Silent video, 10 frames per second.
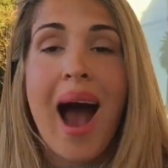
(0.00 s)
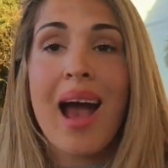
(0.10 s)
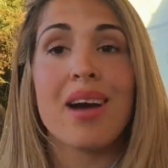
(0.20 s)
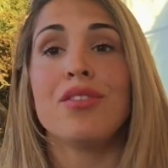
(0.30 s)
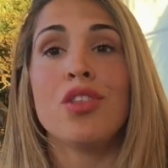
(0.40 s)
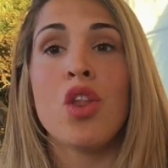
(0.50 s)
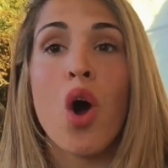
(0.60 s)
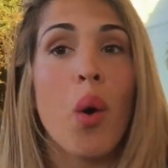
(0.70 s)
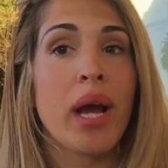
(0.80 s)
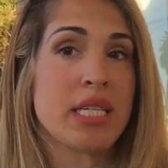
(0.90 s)
I have
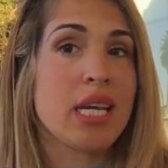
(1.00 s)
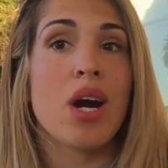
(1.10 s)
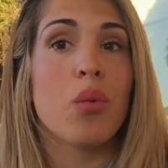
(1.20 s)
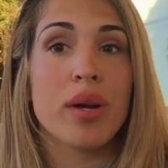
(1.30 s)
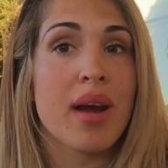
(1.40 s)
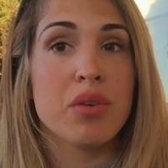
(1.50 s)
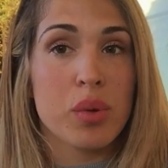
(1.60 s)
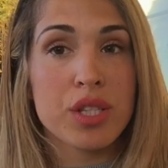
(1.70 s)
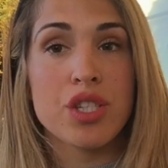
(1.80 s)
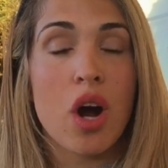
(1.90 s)
no idea what
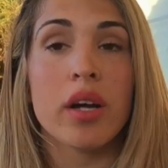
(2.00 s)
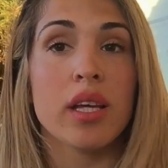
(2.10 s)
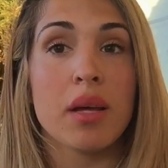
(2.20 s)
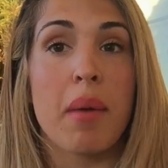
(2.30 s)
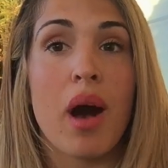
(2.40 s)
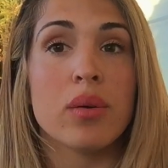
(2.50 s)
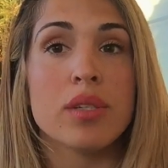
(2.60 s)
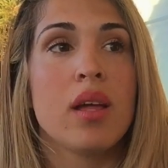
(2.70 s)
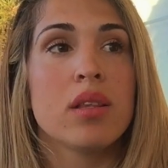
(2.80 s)
everyone's talking about.